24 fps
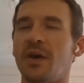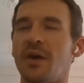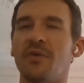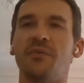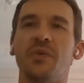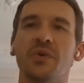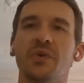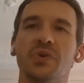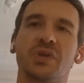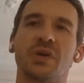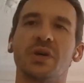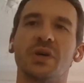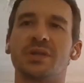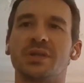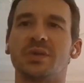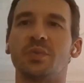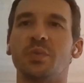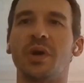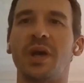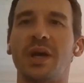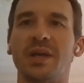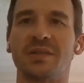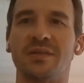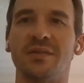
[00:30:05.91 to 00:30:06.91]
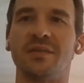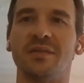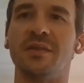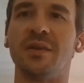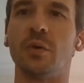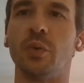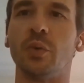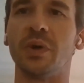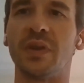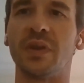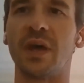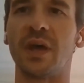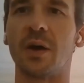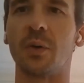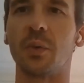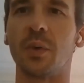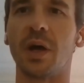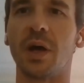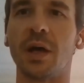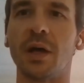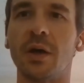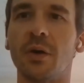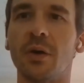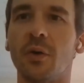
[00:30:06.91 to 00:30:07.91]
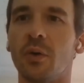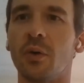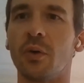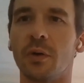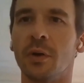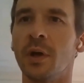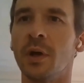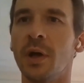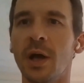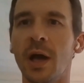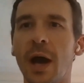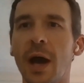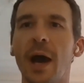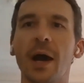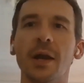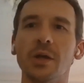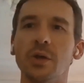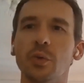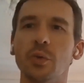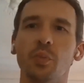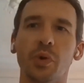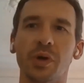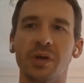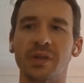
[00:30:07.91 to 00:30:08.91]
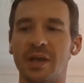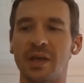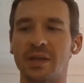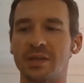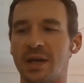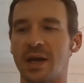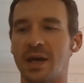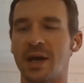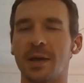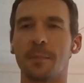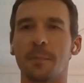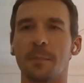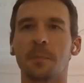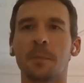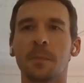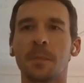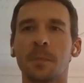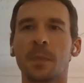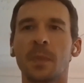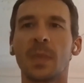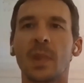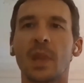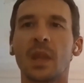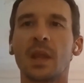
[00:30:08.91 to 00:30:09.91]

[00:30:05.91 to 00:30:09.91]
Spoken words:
that first customer has to deal with that, right? Or how do you book that time?